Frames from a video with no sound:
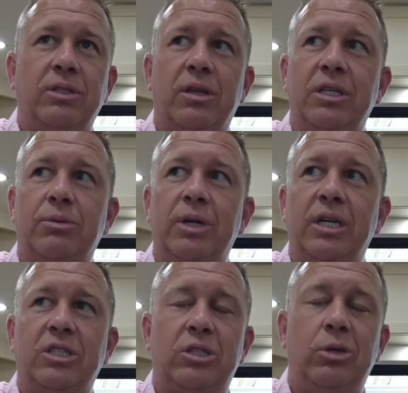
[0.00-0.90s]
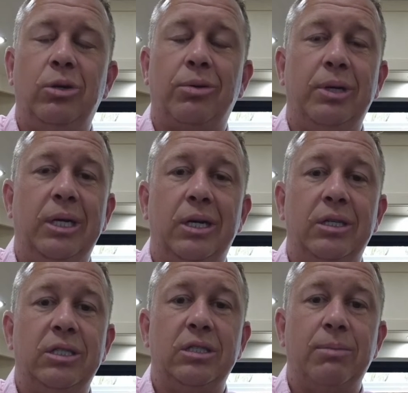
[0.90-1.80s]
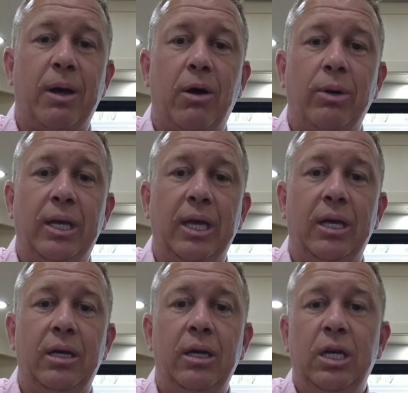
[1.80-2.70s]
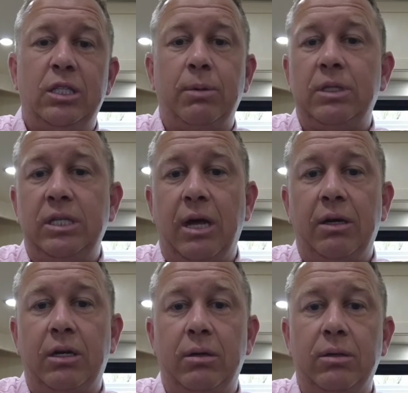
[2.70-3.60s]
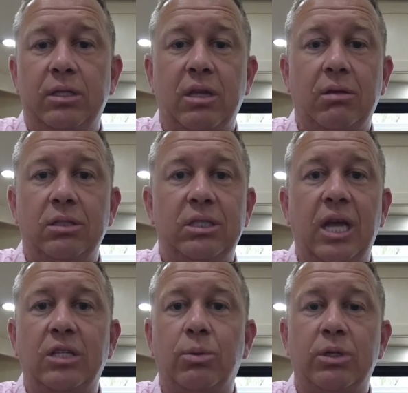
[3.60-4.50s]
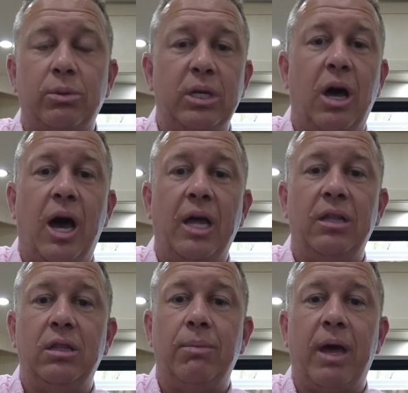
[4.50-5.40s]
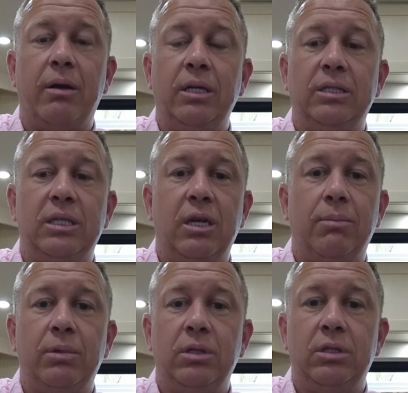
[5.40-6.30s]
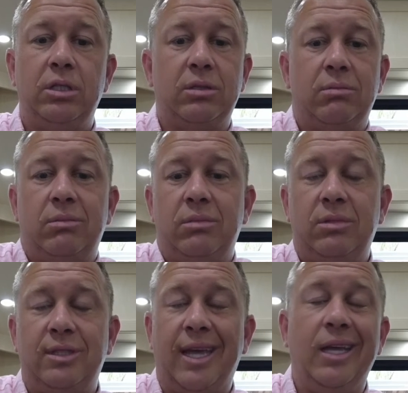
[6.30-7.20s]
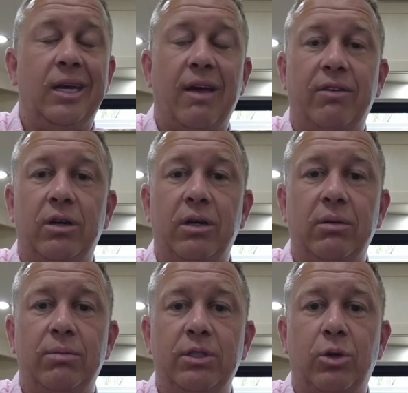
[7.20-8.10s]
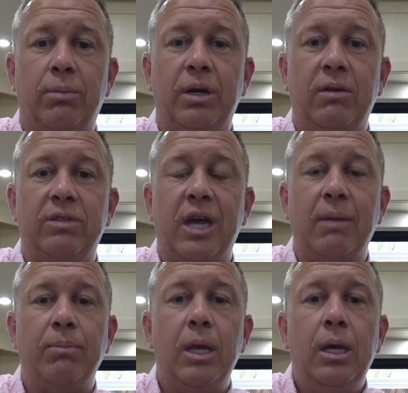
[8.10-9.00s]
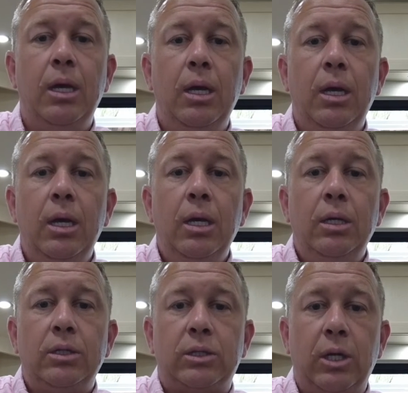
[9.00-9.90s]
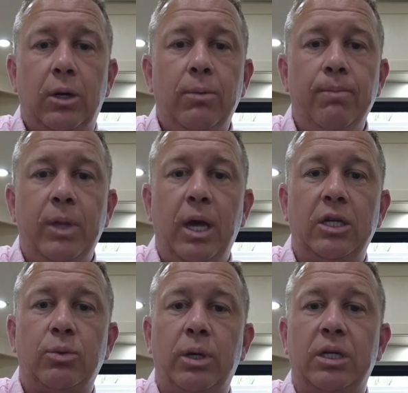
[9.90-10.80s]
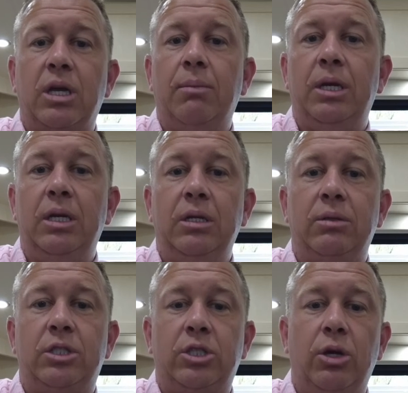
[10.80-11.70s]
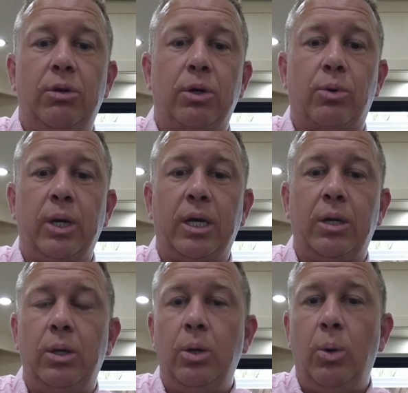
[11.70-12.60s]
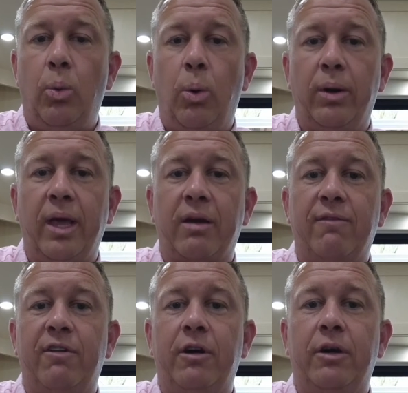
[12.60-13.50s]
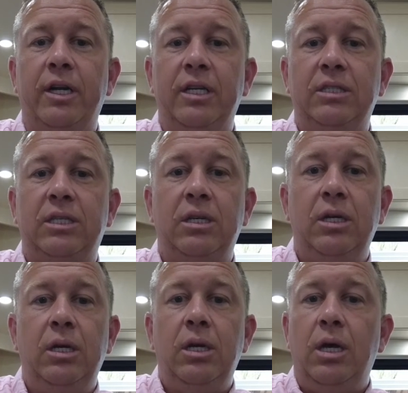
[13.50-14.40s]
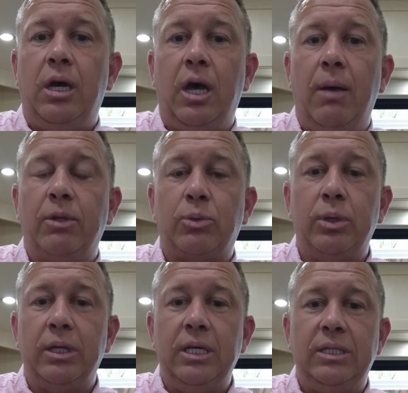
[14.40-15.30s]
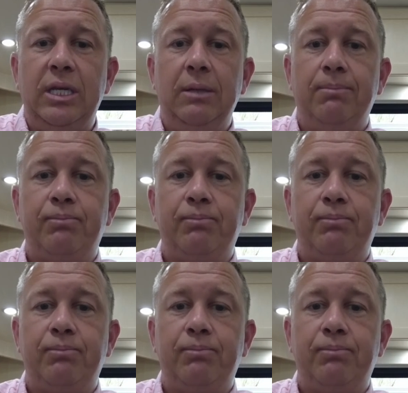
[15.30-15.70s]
on these rigs. 2 to 3 years is about all we get, especially down here in the southern states where it's really hot. The batteries end up just tanking after a short period of time. So I just wanted to come in and show you real quick where that converter is. It's real easy.